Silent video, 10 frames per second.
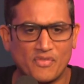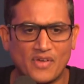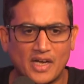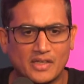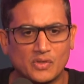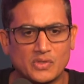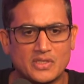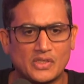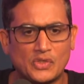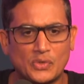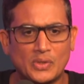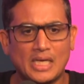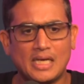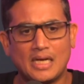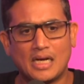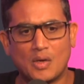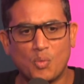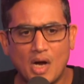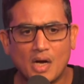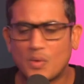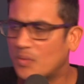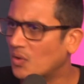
verticals that you work with?